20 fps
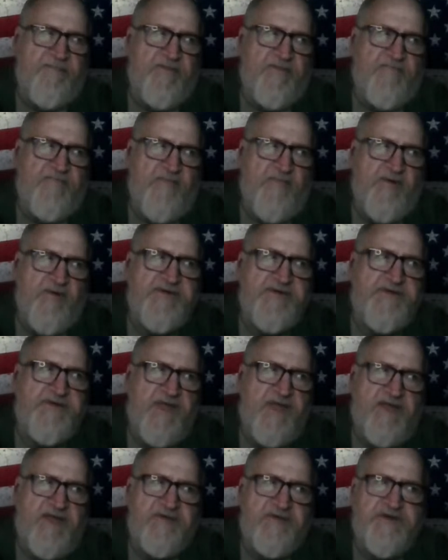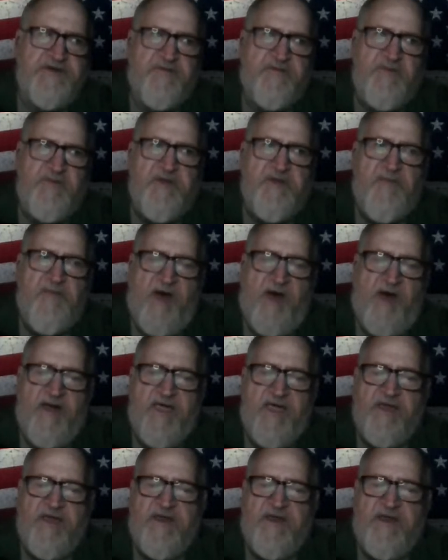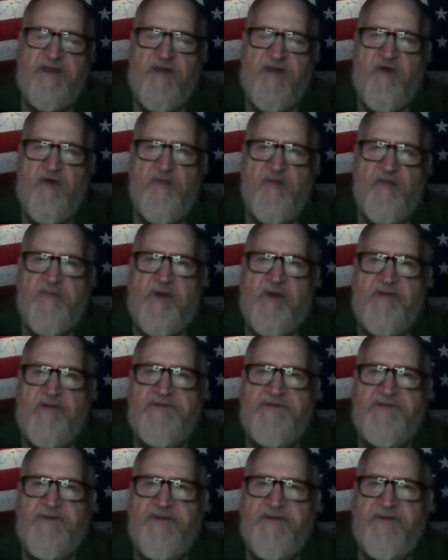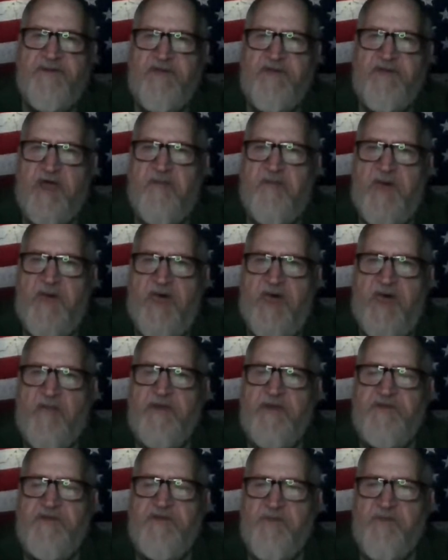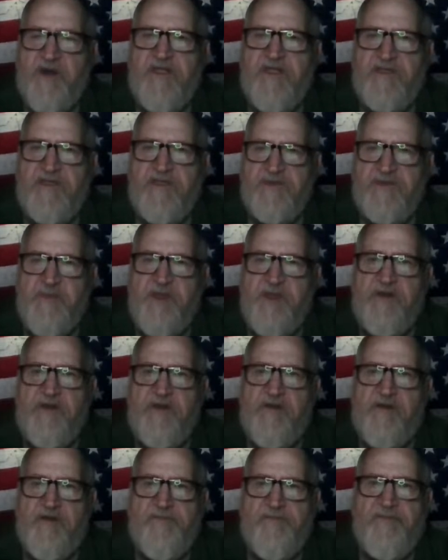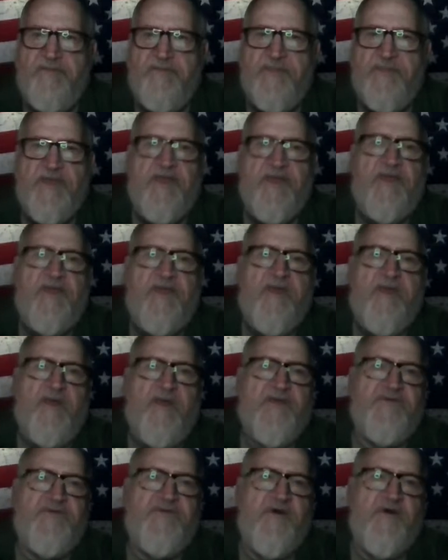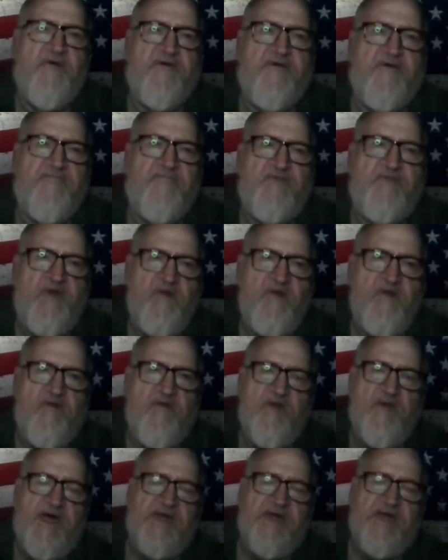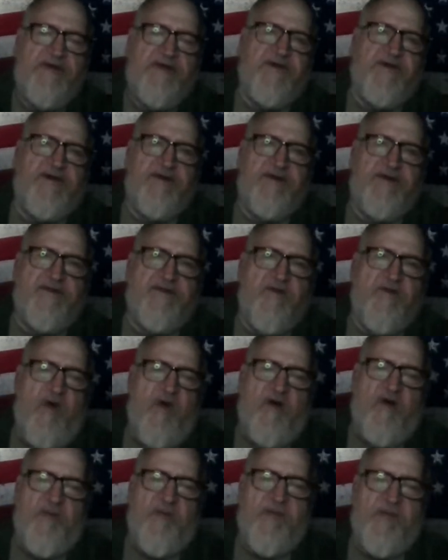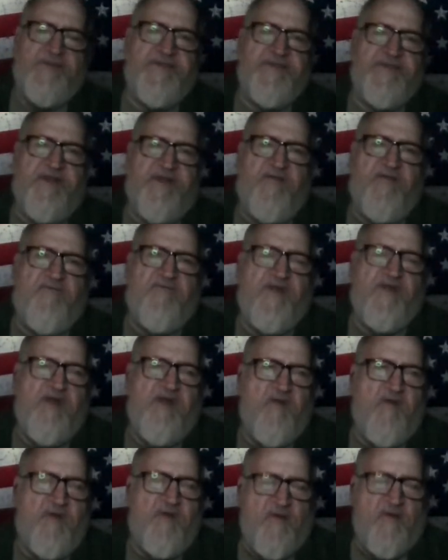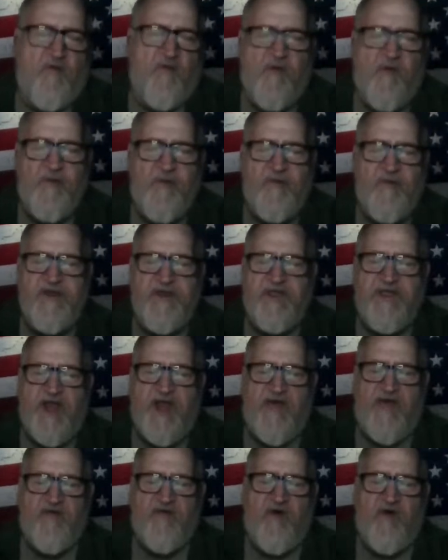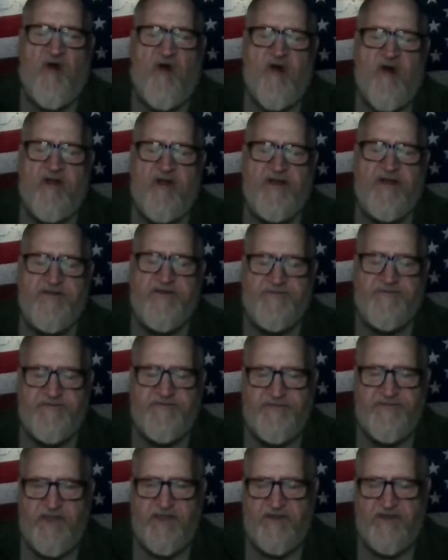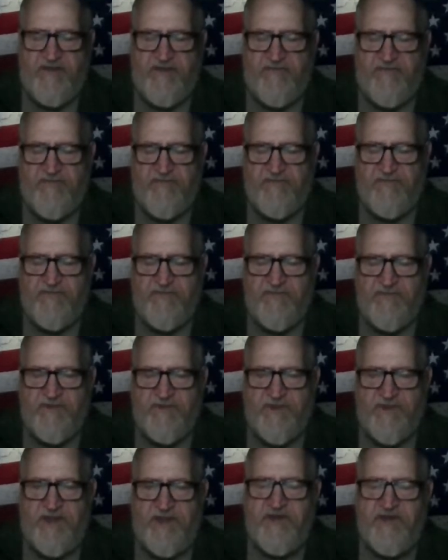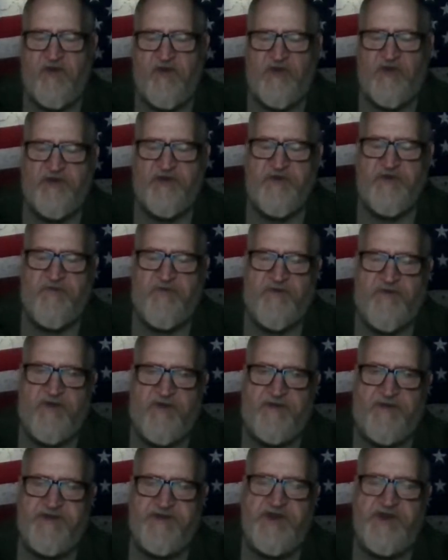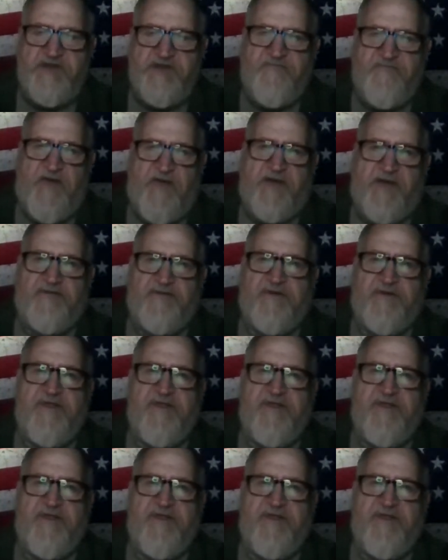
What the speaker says: first dates should be about getting to know the person, not about how much money you spend on them. So if you you all probably seen that video where the woman wouldn't get out of the car because he took her to a cheese factory.